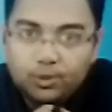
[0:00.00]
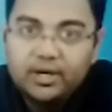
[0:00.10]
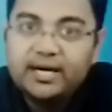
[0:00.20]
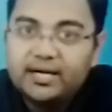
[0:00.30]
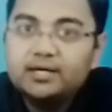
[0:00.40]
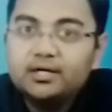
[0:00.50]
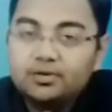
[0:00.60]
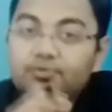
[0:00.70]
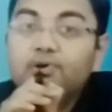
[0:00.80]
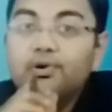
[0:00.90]
Today,
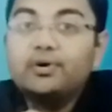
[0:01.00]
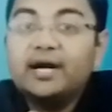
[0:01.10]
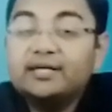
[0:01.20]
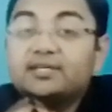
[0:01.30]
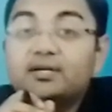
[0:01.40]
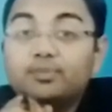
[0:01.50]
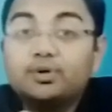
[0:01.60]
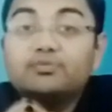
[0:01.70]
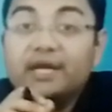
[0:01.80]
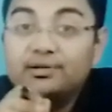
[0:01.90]
if you look at the
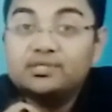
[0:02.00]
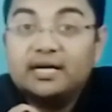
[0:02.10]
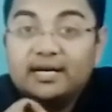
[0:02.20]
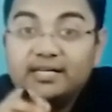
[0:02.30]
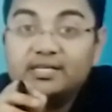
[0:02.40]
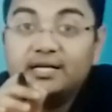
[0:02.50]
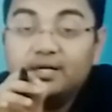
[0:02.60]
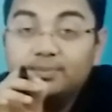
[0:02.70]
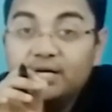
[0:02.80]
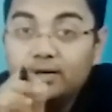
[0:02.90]
number of nano satellites that
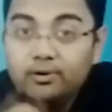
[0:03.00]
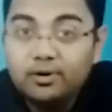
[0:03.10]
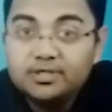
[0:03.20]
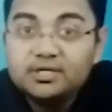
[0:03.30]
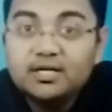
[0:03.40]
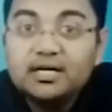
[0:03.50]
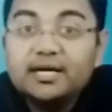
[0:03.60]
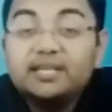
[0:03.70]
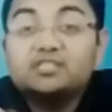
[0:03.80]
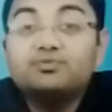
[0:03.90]
are being launched,
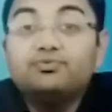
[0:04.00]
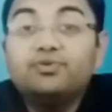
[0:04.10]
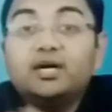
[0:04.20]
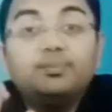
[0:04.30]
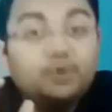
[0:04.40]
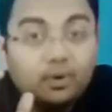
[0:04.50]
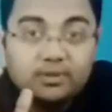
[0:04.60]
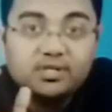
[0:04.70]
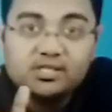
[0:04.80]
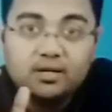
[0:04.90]
it's way
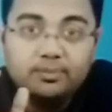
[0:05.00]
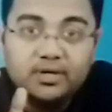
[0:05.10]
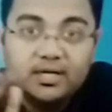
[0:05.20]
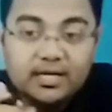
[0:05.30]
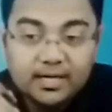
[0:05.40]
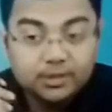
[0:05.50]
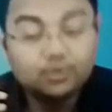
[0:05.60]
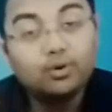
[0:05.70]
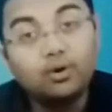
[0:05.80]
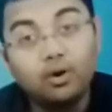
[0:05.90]
beyond this number.
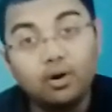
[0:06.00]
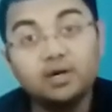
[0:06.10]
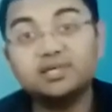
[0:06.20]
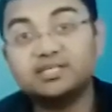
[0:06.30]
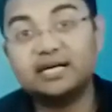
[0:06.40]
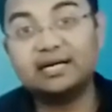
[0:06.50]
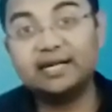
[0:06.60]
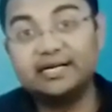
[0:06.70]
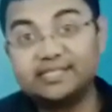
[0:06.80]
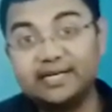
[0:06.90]
So all the
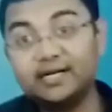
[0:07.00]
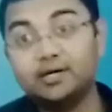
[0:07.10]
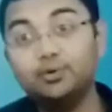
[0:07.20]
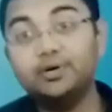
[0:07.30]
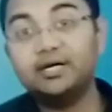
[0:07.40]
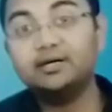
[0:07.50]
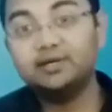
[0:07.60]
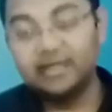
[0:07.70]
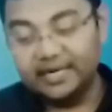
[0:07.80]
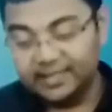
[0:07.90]
satellites included
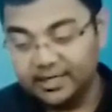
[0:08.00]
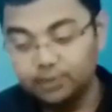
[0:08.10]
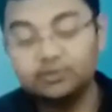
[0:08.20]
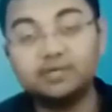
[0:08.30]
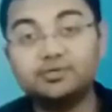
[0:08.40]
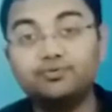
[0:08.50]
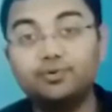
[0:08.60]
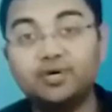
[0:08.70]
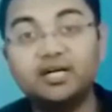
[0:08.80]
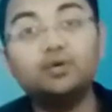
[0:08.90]
until
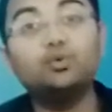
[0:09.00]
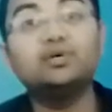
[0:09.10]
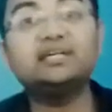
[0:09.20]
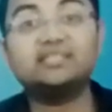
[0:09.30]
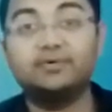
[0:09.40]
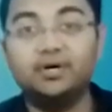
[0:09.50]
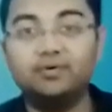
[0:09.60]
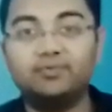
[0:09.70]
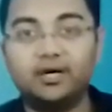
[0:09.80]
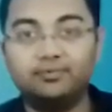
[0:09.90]
2014, only
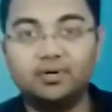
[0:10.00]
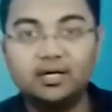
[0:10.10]
75.